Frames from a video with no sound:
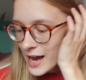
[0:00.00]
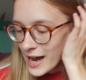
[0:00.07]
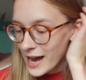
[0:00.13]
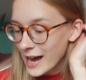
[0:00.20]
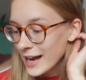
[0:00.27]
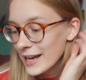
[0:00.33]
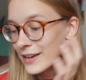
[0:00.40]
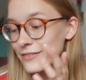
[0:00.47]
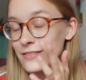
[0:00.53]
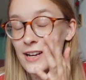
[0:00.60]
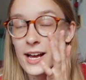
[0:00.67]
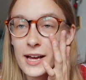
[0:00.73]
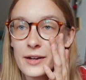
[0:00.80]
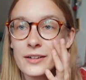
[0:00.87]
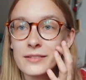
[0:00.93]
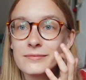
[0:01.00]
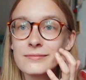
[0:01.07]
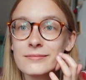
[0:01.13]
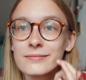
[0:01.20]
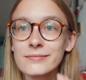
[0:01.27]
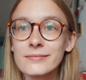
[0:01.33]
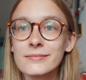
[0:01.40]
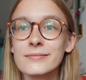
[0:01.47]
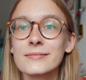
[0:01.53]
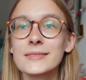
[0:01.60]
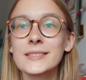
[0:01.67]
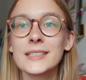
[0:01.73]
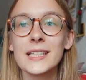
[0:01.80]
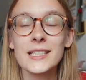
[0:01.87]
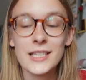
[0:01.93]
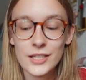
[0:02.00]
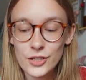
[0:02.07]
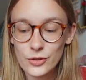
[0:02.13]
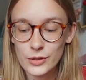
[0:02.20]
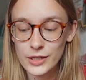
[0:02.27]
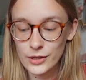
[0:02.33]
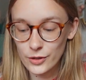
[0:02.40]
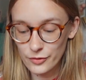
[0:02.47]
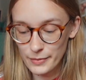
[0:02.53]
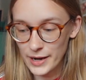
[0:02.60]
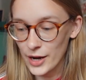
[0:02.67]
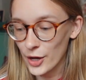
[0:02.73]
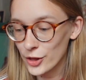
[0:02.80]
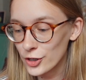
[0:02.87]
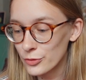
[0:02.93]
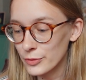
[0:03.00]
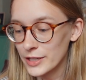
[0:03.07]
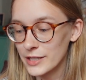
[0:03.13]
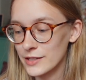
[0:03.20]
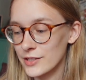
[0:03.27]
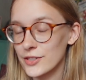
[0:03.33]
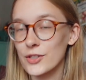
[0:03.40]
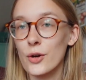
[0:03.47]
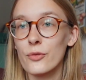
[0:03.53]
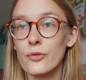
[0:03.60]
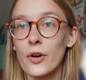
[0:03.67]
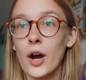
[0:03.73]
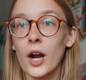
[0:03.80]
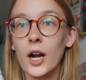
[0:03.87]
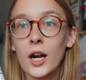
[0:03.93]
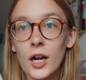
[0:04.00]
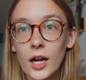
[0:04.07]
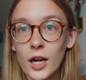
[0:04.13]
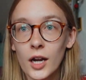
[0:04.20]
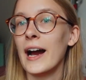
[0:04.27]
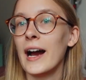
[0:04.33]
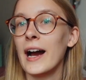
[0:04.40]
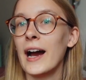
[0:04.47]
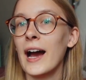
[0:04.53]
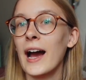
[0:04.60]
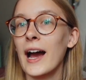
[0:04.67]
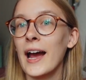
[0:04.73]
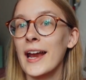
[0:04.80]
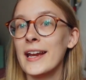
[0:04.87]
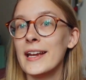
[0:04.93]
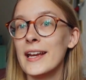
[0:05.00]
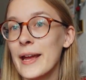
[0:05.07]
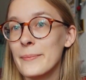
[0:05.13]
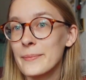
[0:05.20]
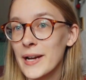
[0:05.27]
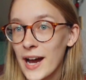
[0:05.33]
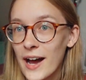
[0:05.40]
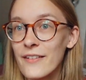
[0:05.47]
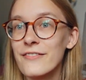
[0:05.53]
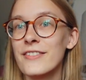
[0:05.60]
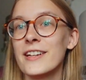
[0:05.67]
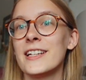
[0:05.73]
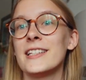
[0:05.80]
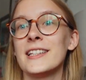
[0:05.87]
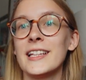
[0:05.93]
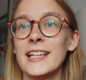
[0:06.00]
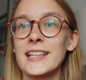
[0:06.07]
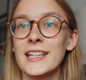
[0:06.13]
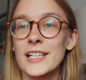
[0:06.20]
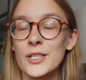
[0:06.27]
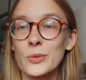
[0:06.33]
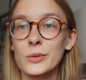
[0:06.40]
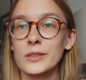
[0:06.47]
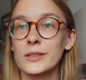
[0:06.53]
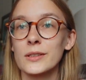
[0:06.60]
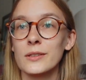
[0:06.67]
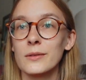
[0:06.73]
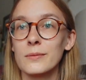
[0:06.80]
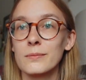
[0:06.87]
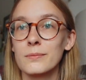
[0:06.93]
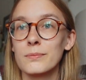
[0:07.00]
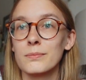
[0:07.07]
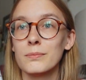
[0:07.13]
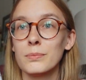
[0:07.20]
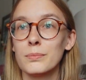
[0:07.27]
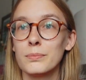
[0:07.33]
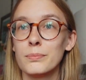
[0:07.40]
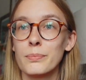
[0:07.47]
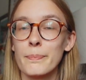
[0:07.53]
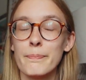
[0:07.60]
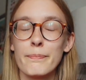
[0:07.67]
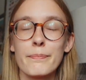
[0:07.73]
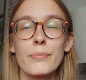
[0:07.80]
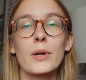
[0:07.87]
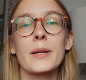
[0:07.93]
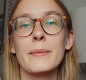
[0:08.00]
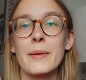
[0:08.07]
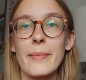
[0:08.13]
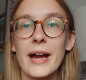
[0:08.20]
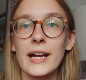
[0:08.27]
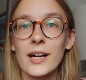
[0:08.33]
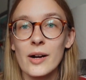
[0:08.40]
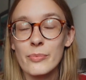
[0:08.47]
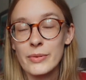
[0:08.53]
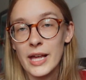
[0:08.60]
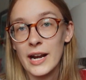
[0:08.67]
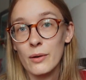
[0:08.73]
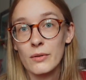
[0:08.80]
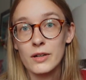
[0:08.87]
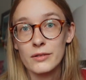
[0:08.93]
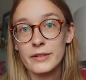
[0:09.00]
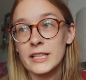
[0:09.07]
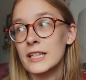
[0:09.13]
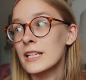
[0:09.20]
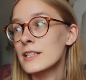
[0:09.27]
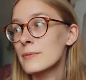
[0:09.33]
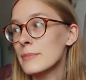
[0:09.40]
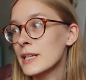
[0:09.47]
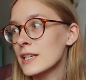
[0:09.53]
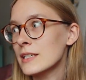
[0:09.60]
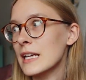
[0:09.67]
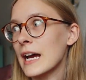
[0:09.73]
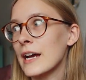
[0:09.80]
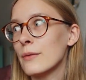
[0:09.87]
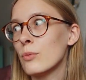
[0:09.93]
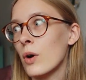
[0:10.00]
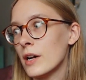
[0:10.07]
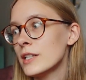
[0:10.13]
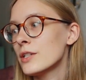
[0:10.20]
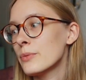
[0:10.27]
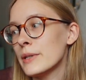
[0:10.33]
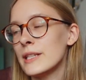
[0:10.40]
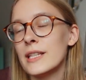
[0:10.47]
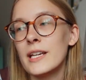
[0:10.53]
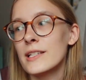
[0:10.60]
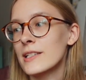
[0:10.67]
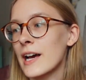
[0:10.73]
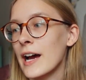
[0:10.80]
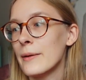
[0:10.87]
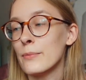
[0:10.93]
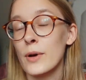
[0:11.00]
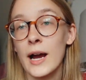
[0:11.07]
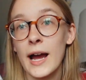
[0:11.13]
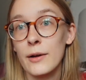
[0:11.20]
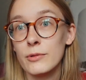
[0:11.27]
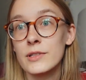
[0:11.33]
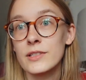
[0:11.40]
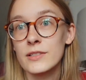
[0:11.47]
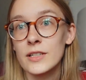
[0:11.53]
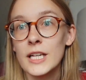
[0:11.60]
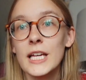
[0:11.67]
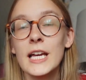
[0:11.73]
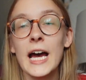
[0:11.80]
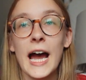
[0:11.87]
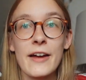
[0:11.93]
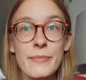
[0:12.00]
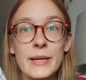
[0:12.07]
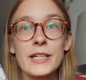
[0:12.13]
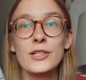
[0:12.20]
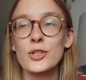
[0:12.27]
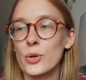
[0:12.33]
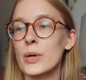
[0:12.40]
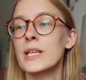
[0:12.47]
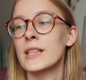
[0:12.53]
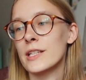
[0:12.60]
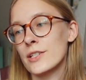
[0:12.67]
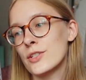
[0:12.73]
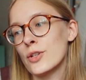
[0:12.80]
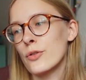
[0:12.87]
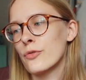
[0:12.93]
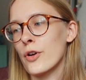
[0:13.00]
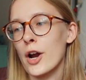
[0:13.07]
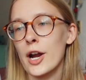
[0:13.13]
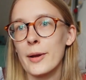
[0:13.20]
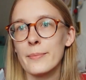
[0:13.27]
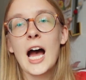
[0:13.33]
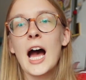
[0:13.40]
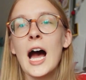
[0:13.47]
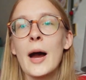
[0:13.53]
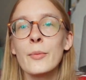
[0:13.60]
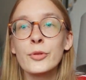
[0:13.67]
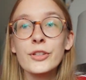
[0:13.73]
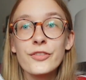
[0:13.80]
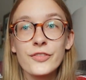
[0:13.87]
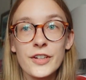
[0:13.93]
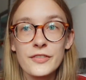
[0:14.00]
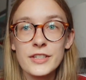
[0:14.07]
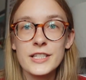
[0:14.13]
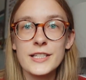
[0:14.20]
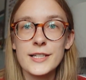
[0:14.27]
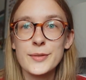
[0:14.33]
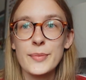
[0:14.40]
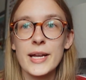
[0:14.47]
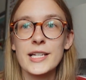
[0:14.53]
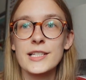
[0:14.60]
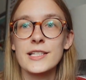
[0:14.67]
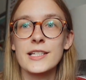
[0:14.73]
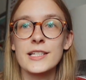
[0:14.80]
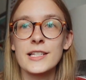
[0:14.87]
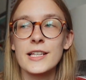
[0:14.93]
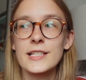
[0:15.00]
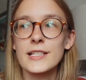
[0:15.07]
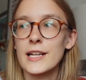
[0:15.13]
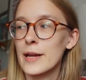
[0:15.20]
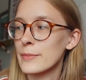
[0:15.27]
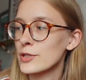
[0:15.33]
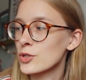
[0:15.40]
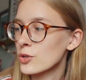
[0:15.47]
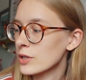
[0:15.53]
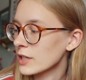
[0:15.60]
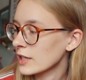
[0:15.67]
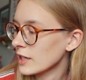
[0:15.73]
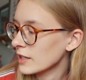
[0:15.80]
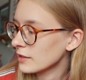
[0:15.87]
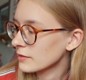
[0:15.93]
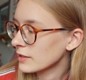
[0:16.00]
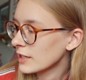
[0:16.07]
I have not continued either of my other reads so far. I am confident that this will bring me back up, that I want to read this because I want to read this. I've been enjoying this so far. I'm only 56 pages into this and I'm enjoying it.